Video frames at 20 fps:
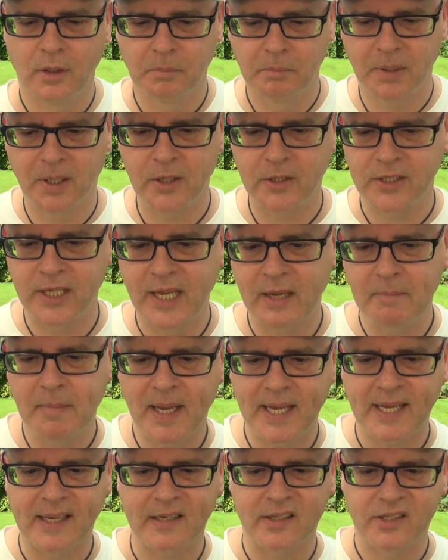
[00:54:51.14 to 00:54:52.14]
because he
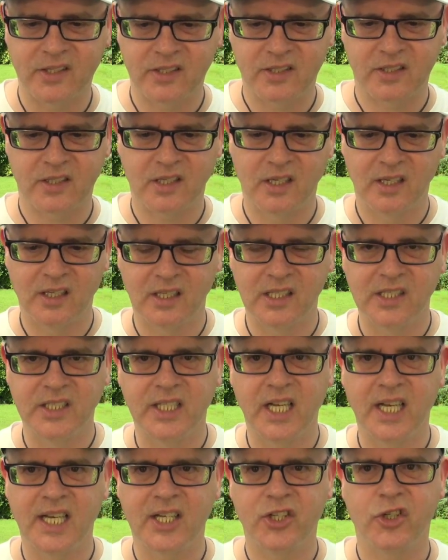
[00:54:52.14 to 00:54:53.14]
makes
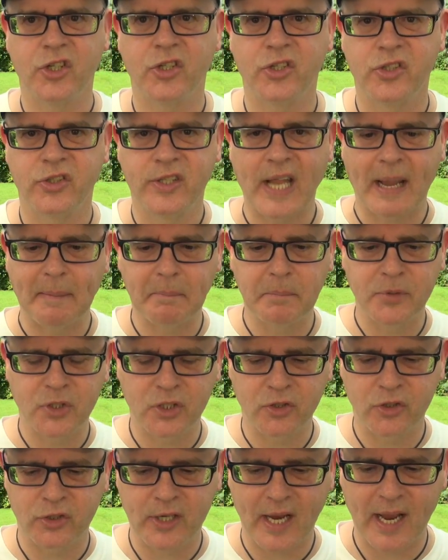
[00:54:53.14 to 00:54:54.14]
delicious
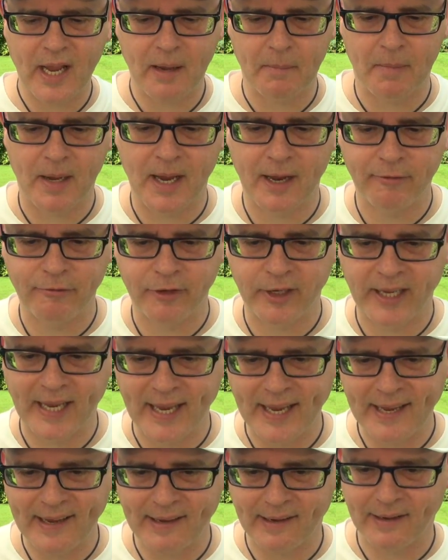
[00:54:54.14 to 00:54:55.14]
damson jam every
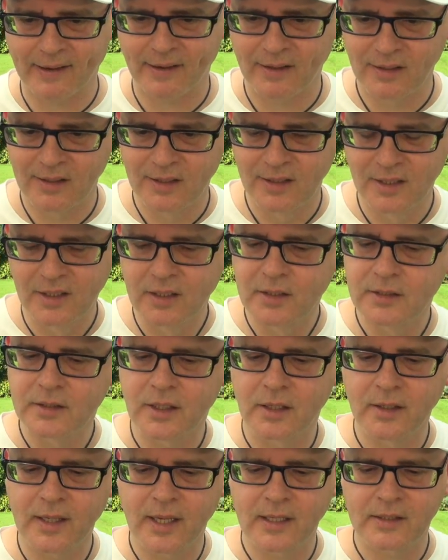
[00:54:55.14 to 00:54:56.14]
year.
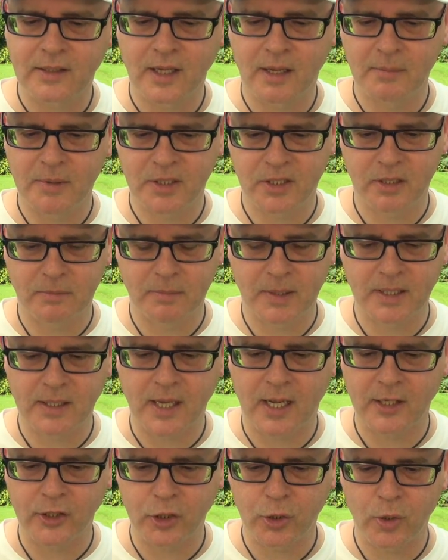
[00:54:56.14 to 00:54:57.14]
So yes, I must admit,
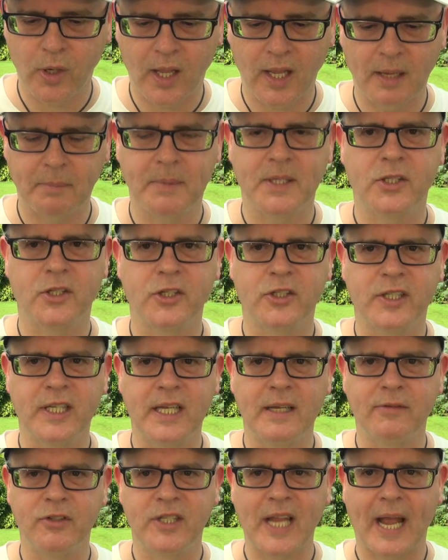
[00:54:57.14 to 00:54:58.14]
I do like Mr.
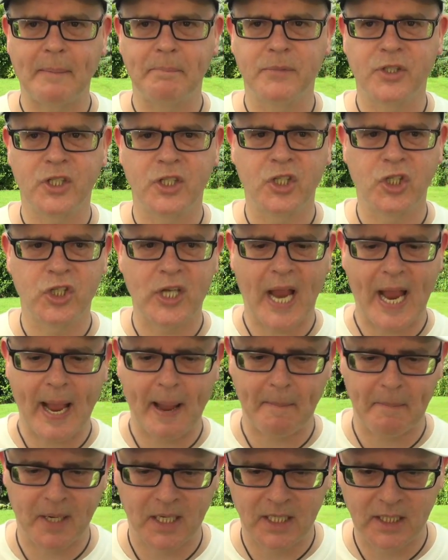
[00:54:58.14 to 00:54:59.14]
Steve's damson
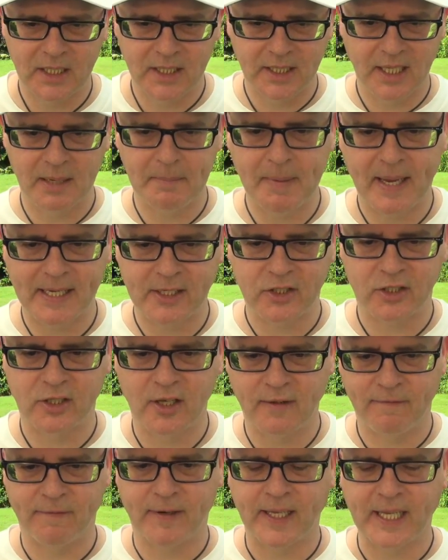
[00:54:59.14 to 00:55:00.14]
jam. He makes
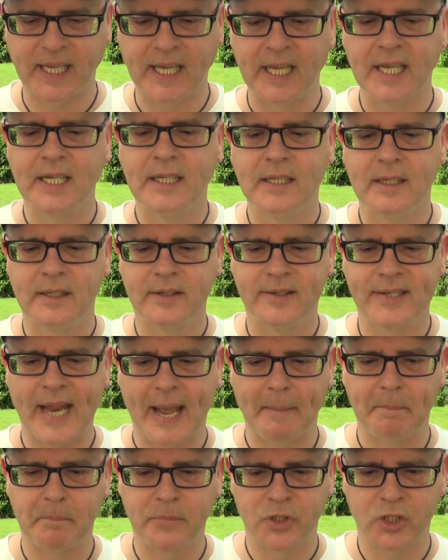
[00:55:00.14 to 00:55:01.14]
lovely
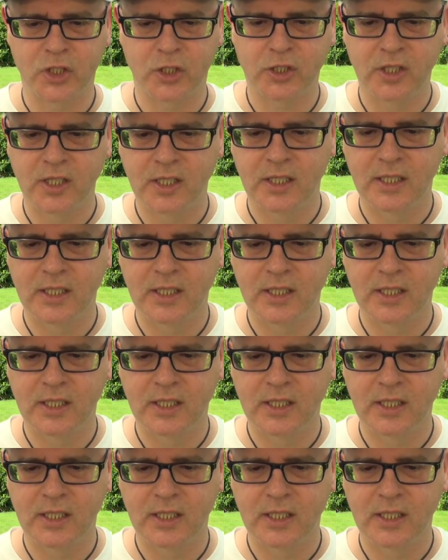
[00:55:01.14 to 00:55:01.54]
damson